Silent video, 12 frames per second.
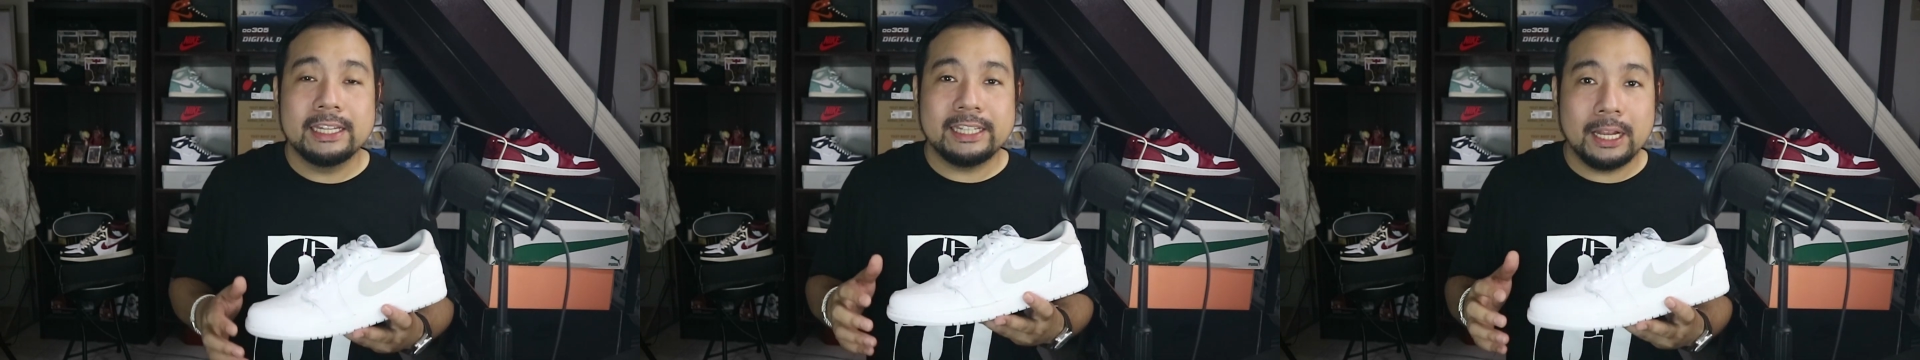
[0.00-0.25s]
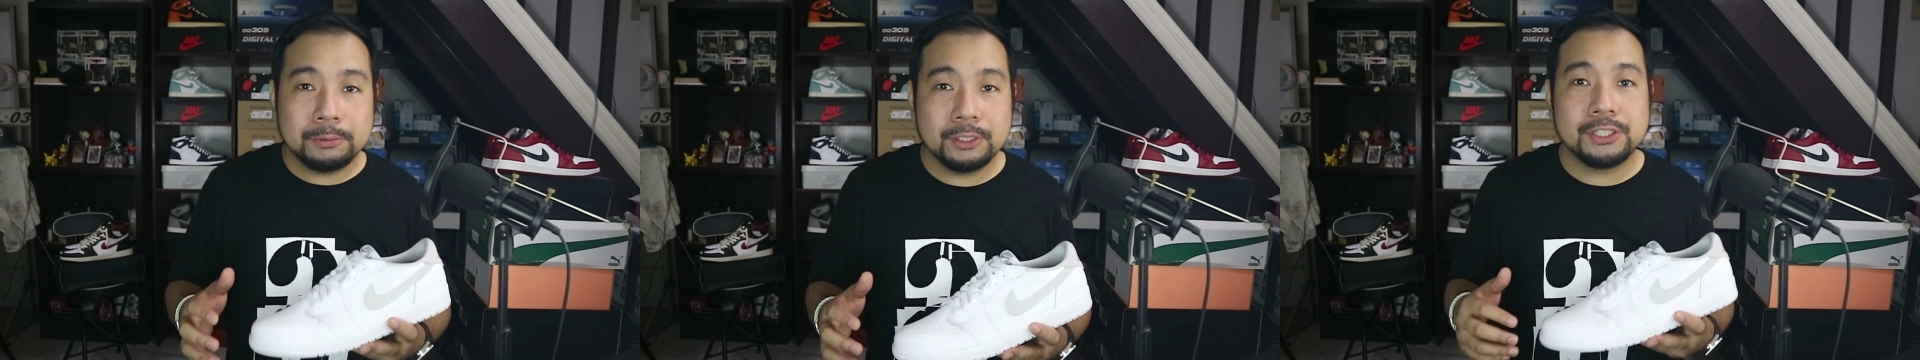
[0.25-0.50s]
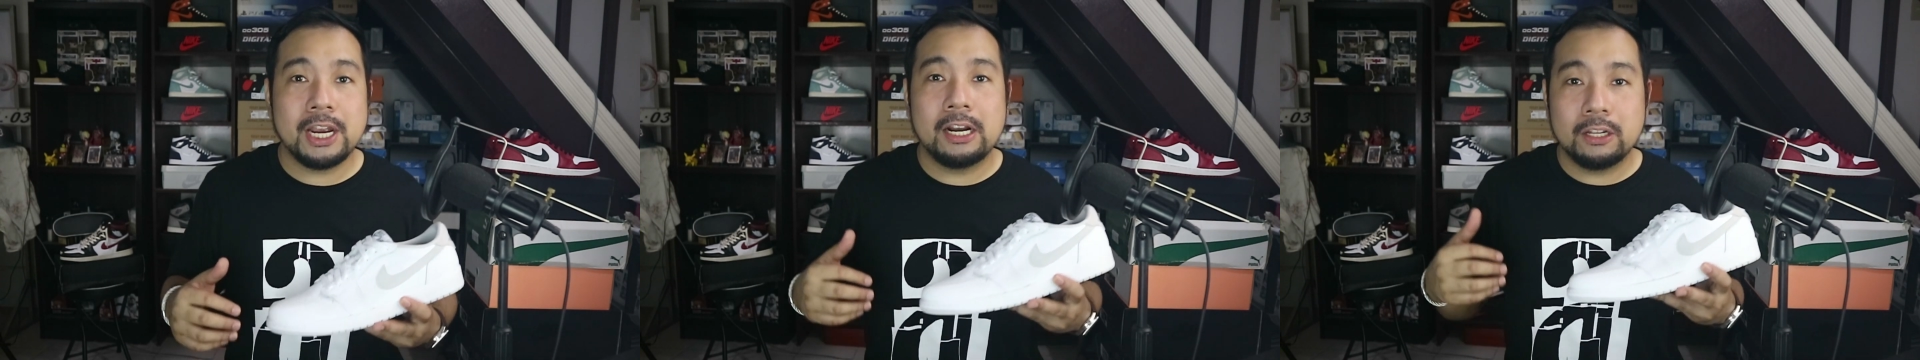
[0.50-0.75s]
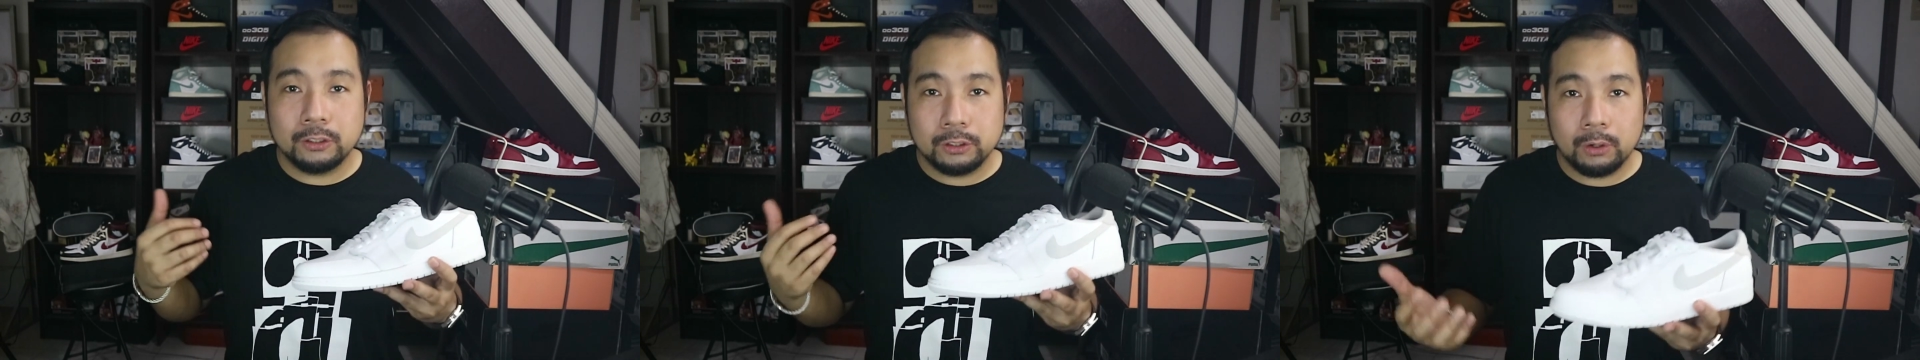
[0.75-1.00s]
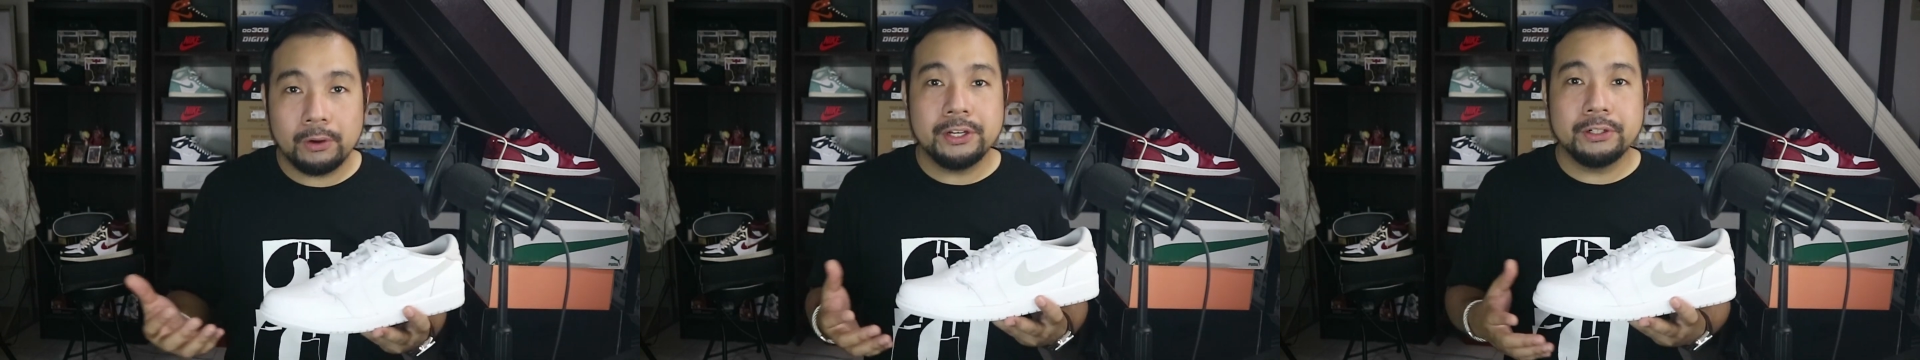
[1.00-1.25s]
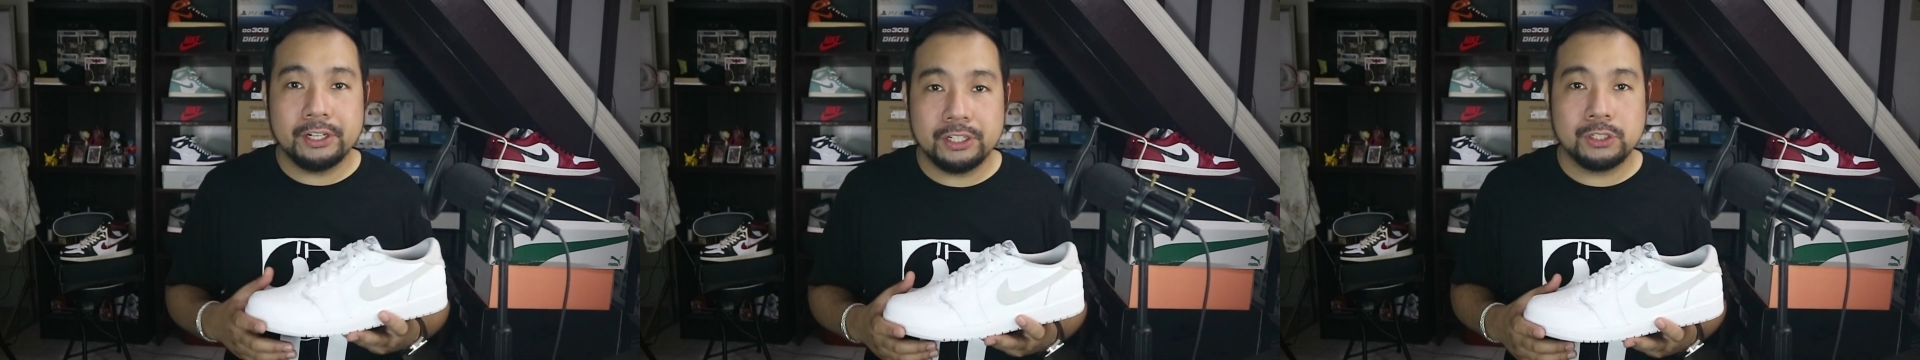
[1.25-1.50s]
It helps the channel grow
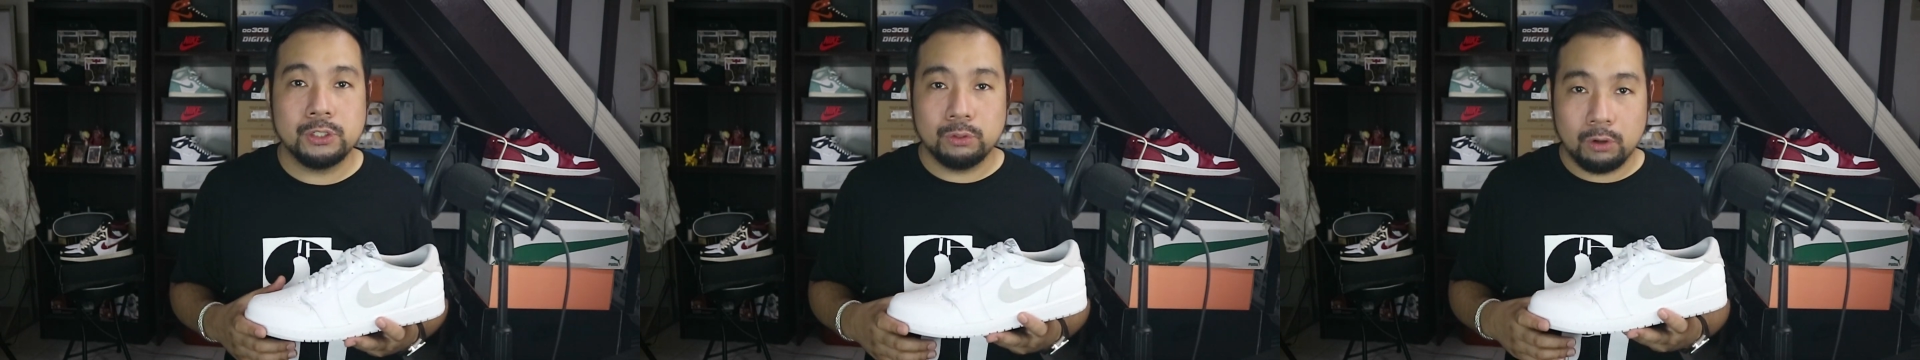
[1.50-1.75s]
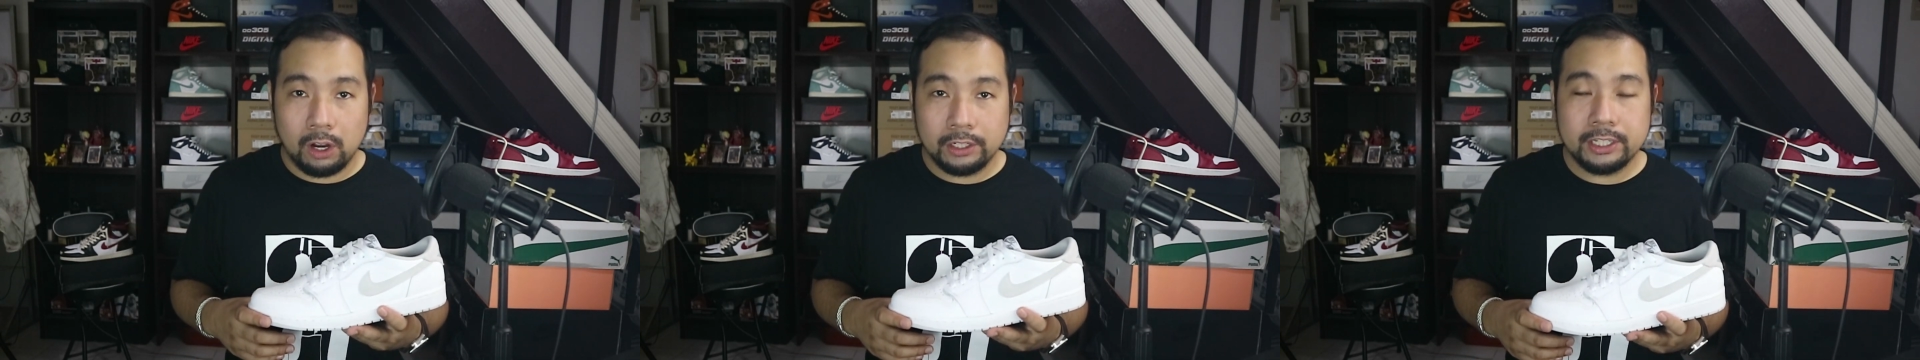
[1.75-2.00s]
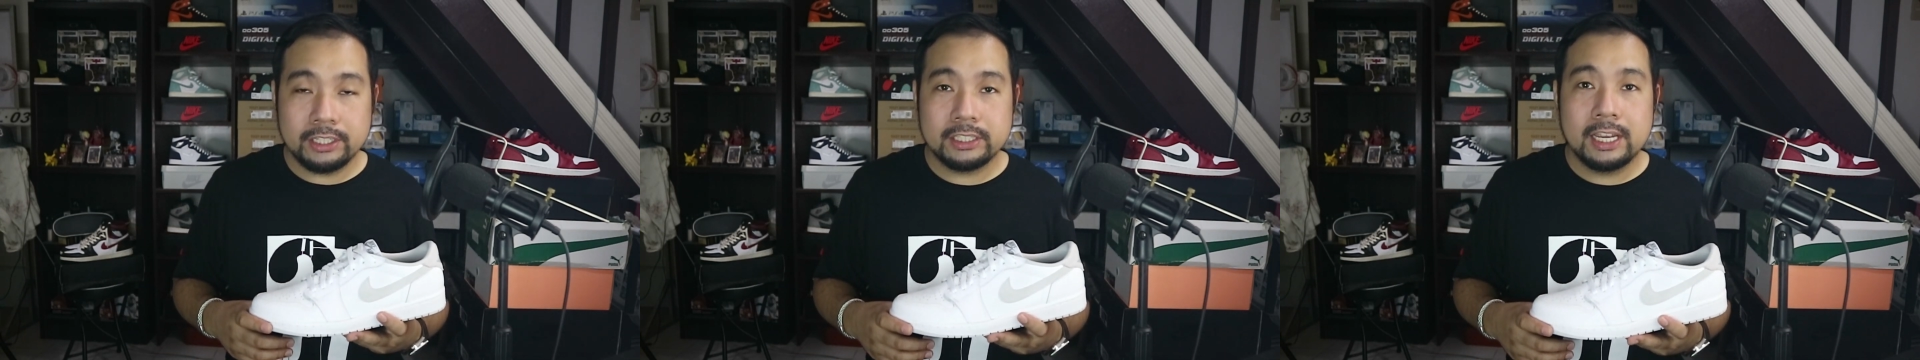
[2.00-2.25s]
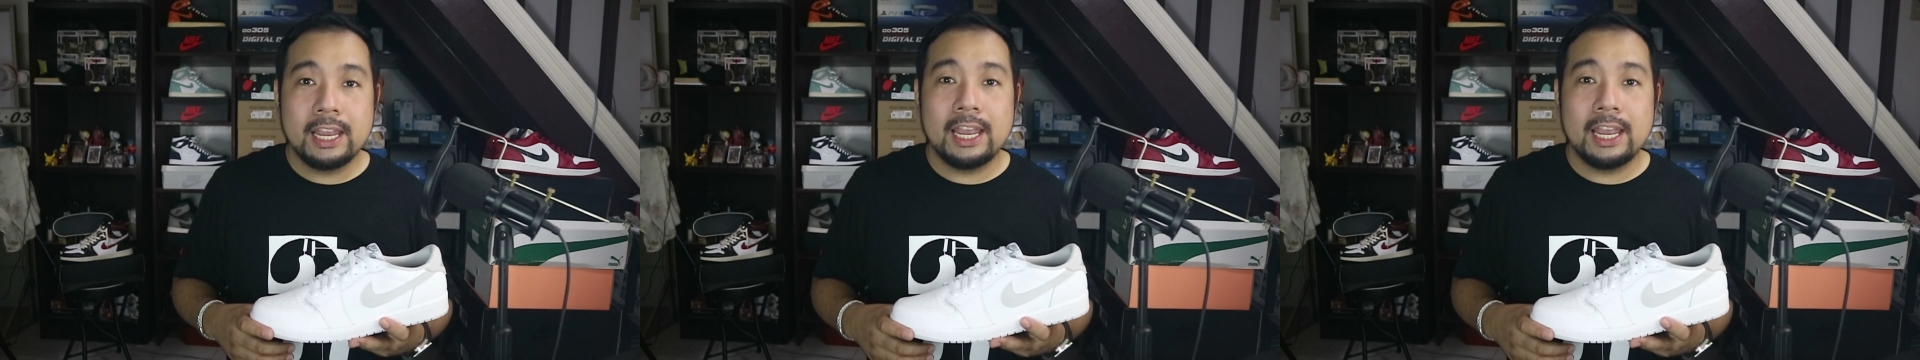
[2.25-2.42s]
and reach new audience.